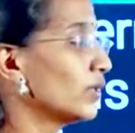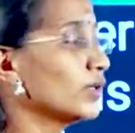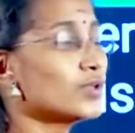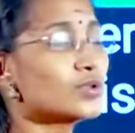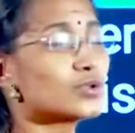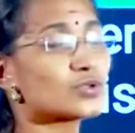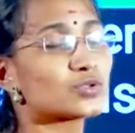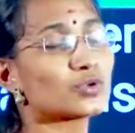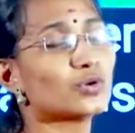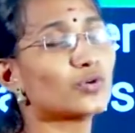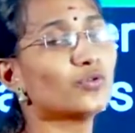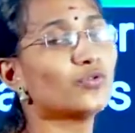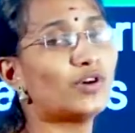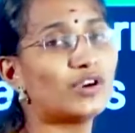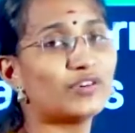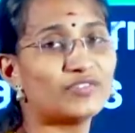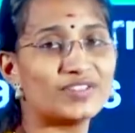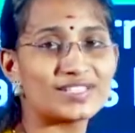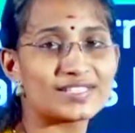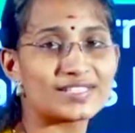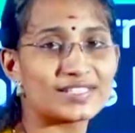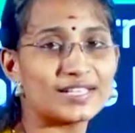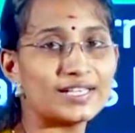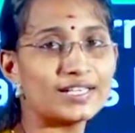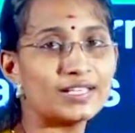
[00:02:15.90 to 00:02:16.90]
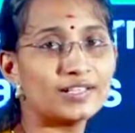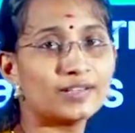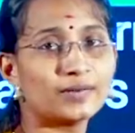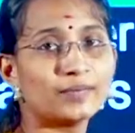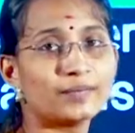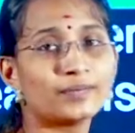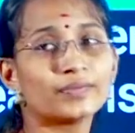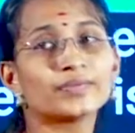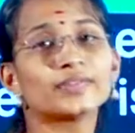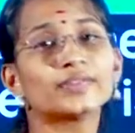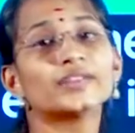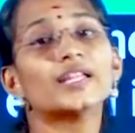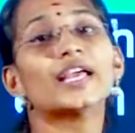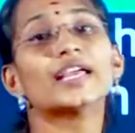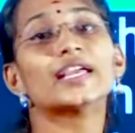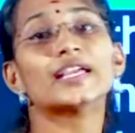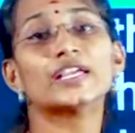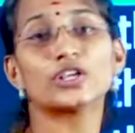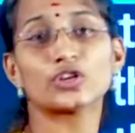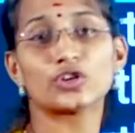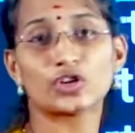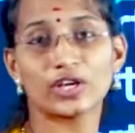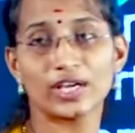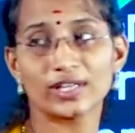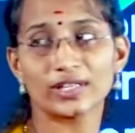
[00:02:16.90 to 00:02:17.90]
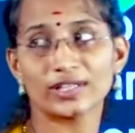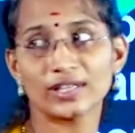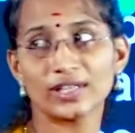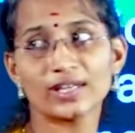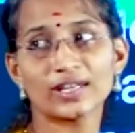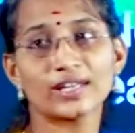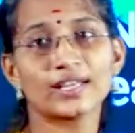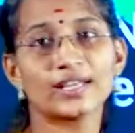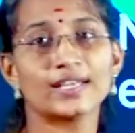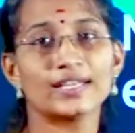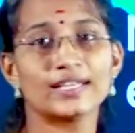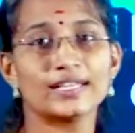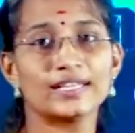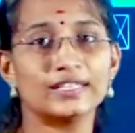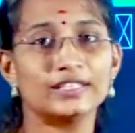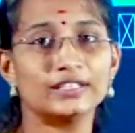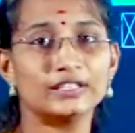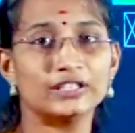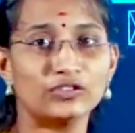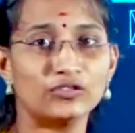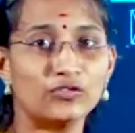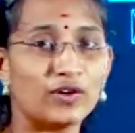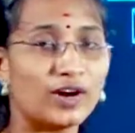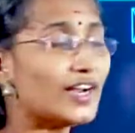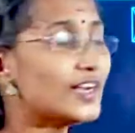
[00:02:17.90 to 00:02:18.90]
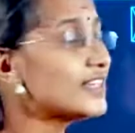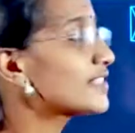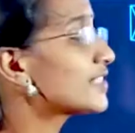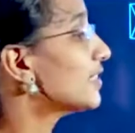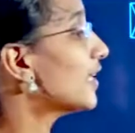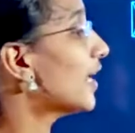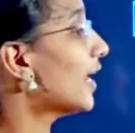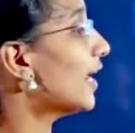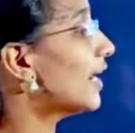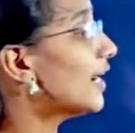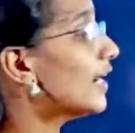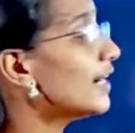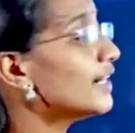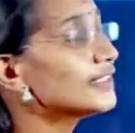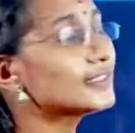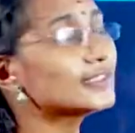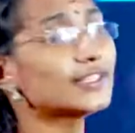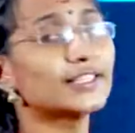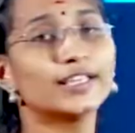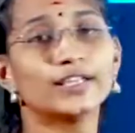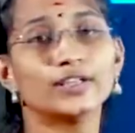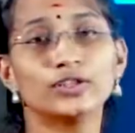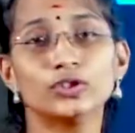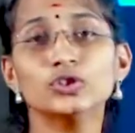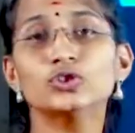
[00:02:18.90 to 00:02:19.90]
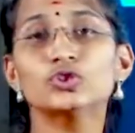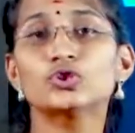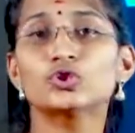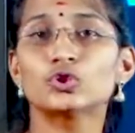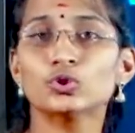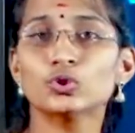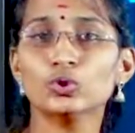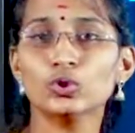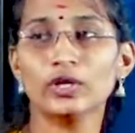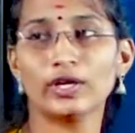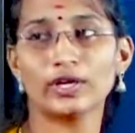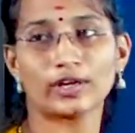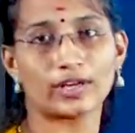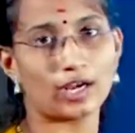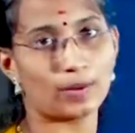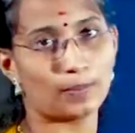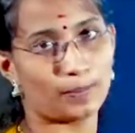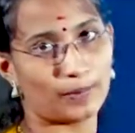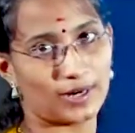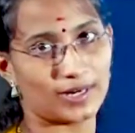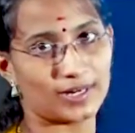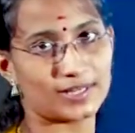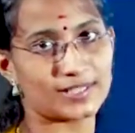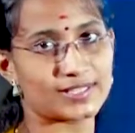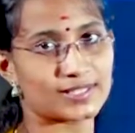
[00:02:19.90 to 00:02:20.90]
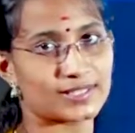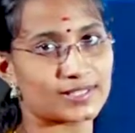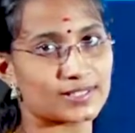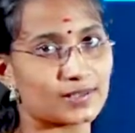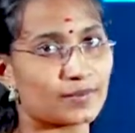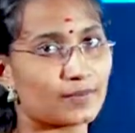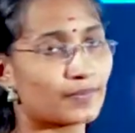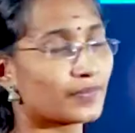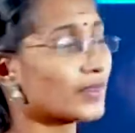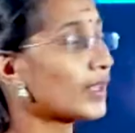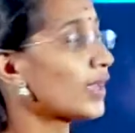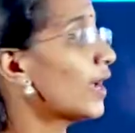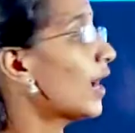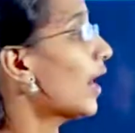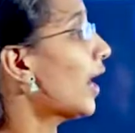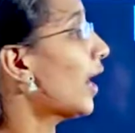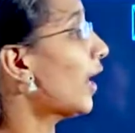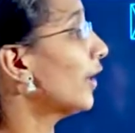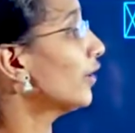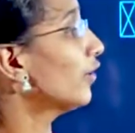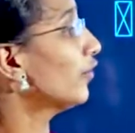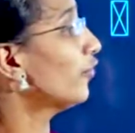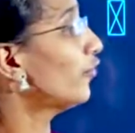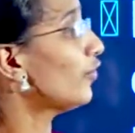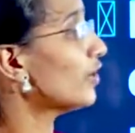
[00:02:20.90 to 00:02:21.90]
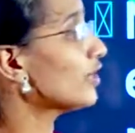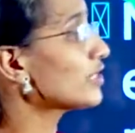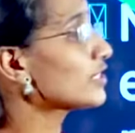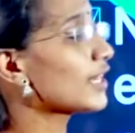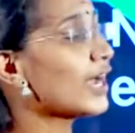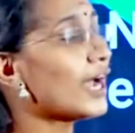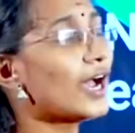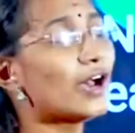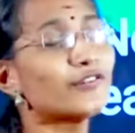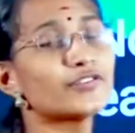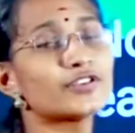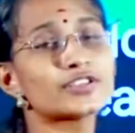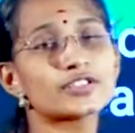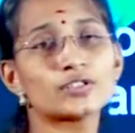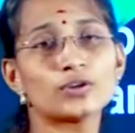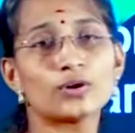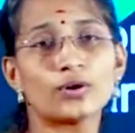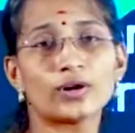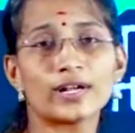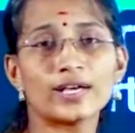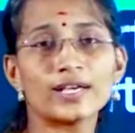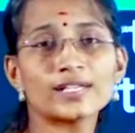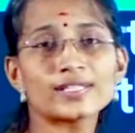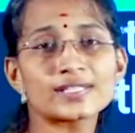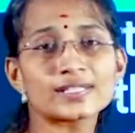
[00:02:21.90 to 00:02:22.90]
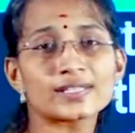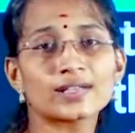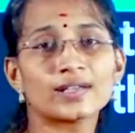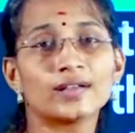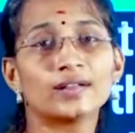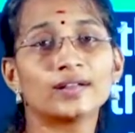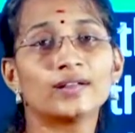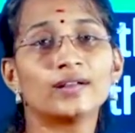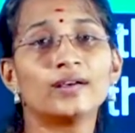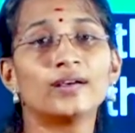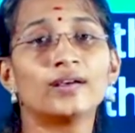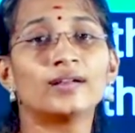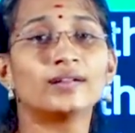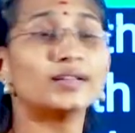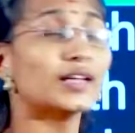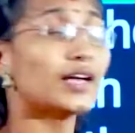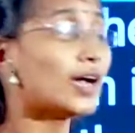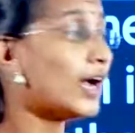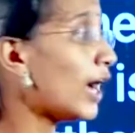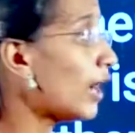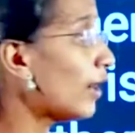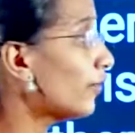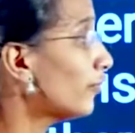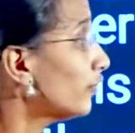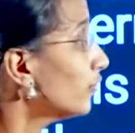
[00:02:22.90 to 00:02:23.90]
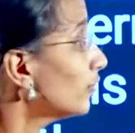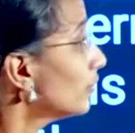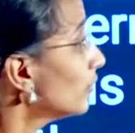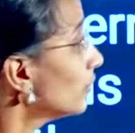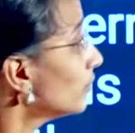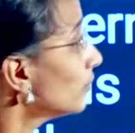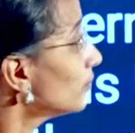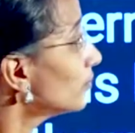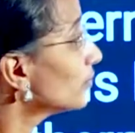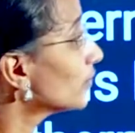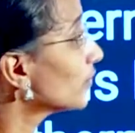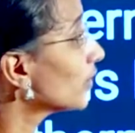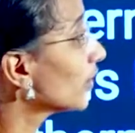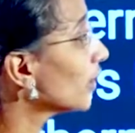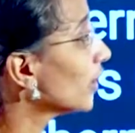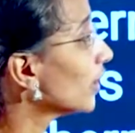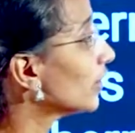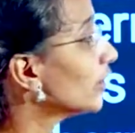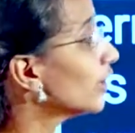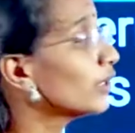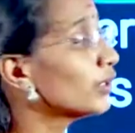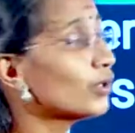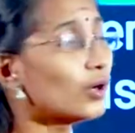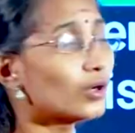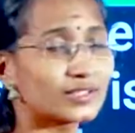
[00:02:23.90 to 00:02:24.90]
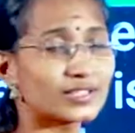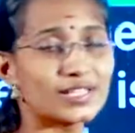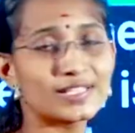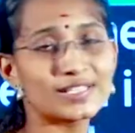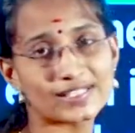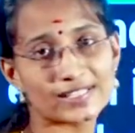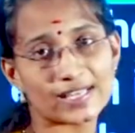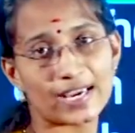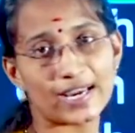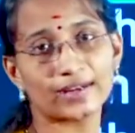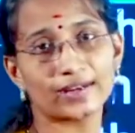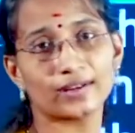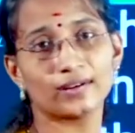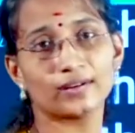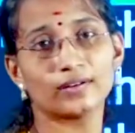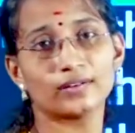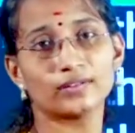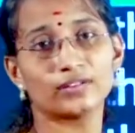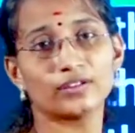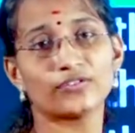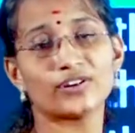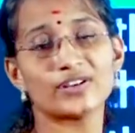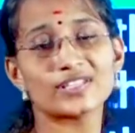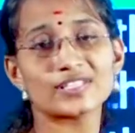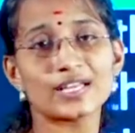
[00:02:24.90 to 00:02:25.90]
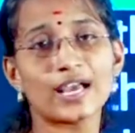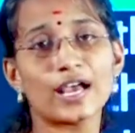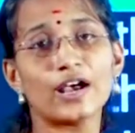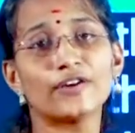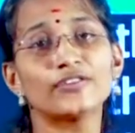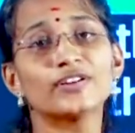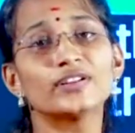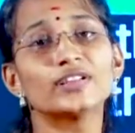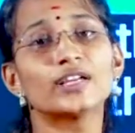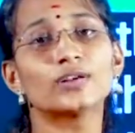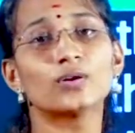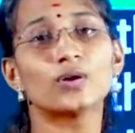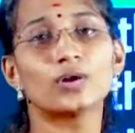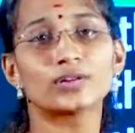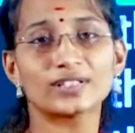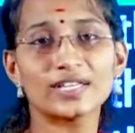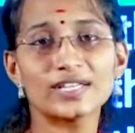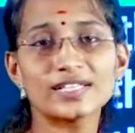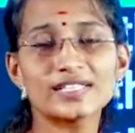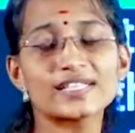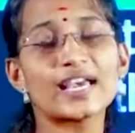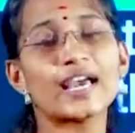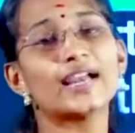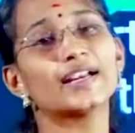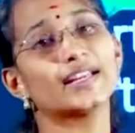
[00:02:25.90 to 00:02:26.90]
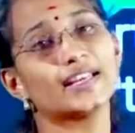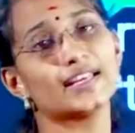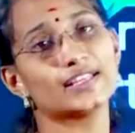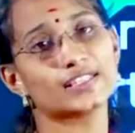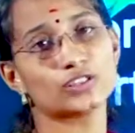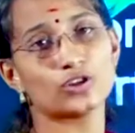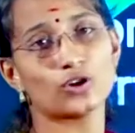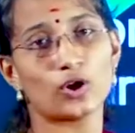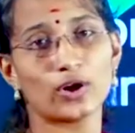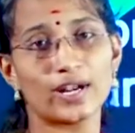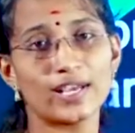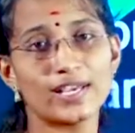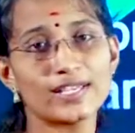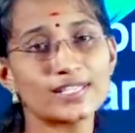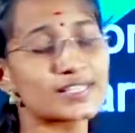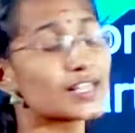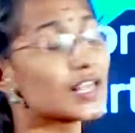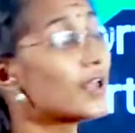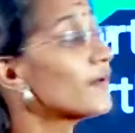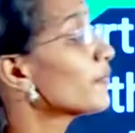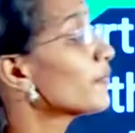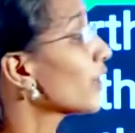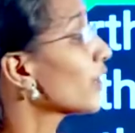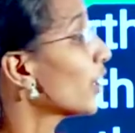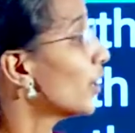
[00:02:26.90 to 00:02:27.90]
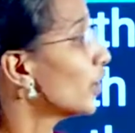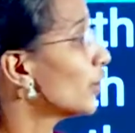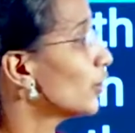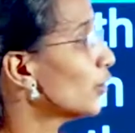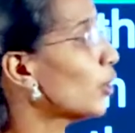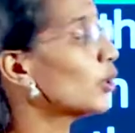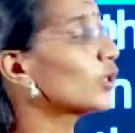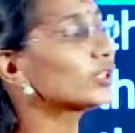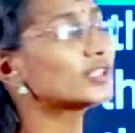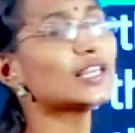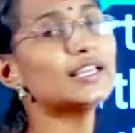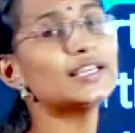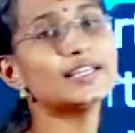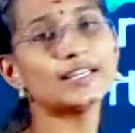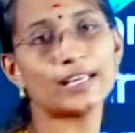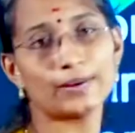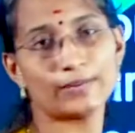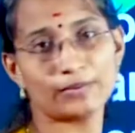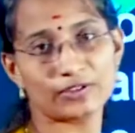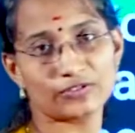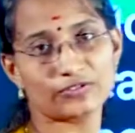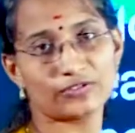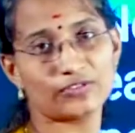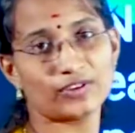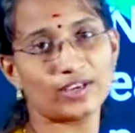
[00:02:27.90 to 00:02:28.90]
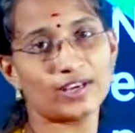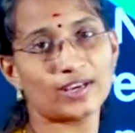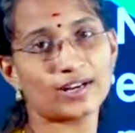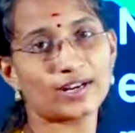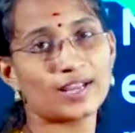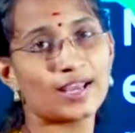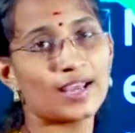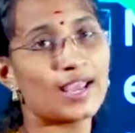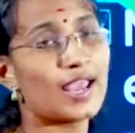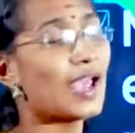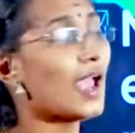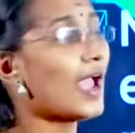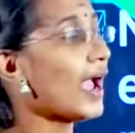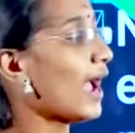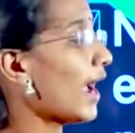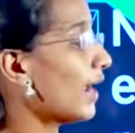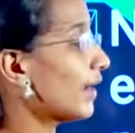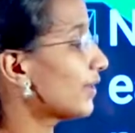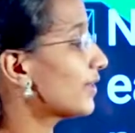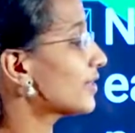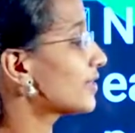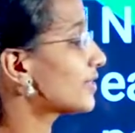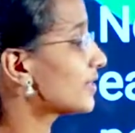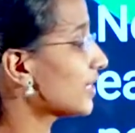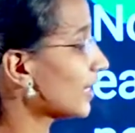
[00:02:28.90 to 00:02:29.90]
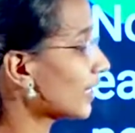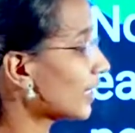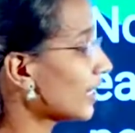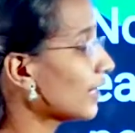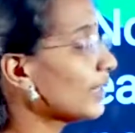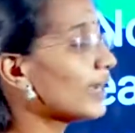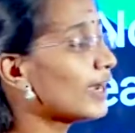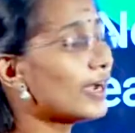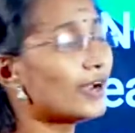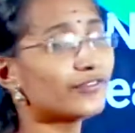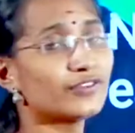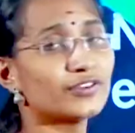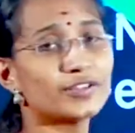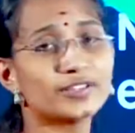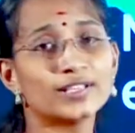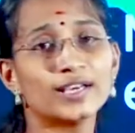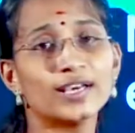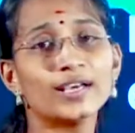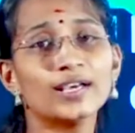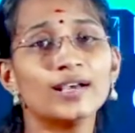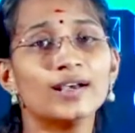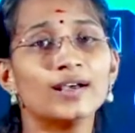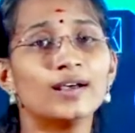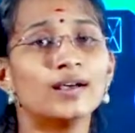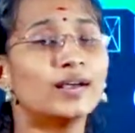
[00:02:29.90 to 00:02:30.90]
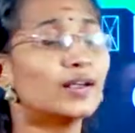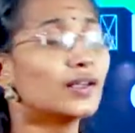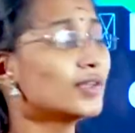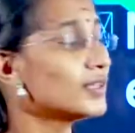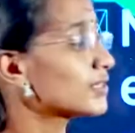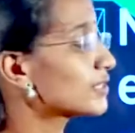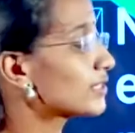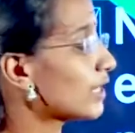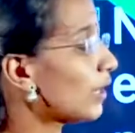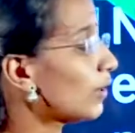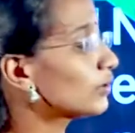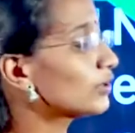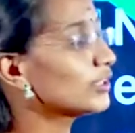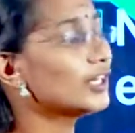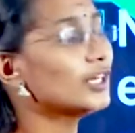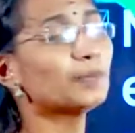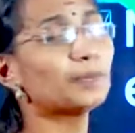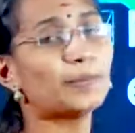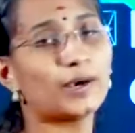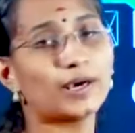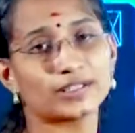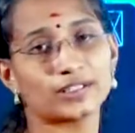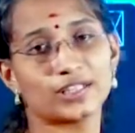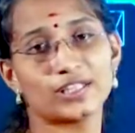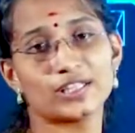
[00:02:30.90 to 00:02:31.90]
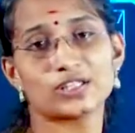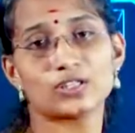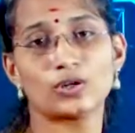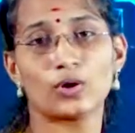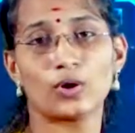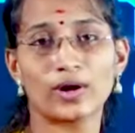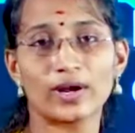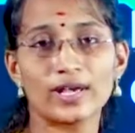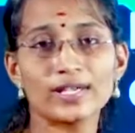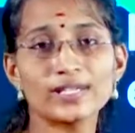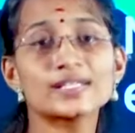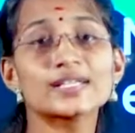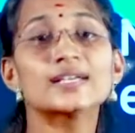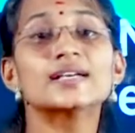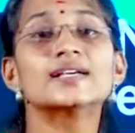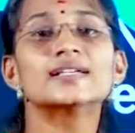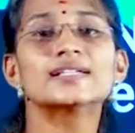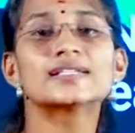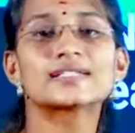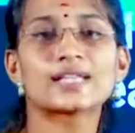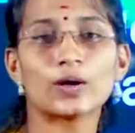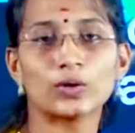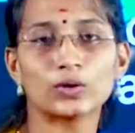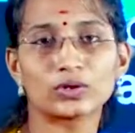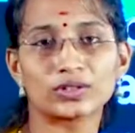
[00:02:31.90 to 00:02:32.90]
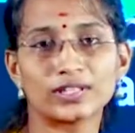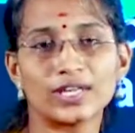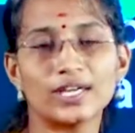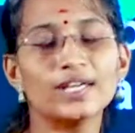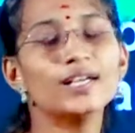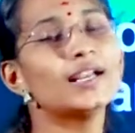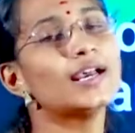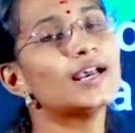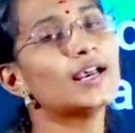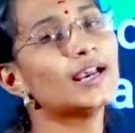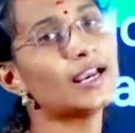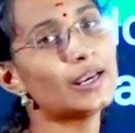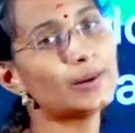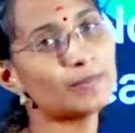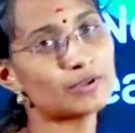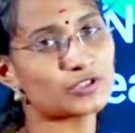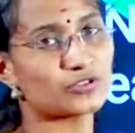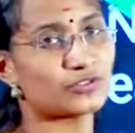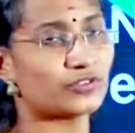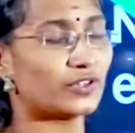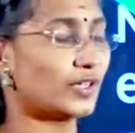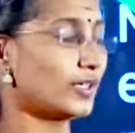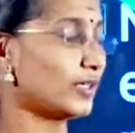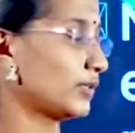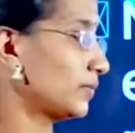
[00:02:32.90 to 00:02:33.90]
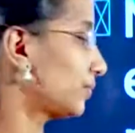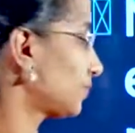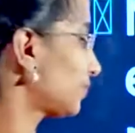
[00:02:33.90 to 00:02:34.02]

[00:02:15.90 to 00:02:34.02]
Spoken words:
So, what we said, the equator divides the earth into two equal parts and the first half is known as the half in the northern side. The first half in the northern side is known as northern hemisphere and the second half in the southern part is known as southern hemisphere.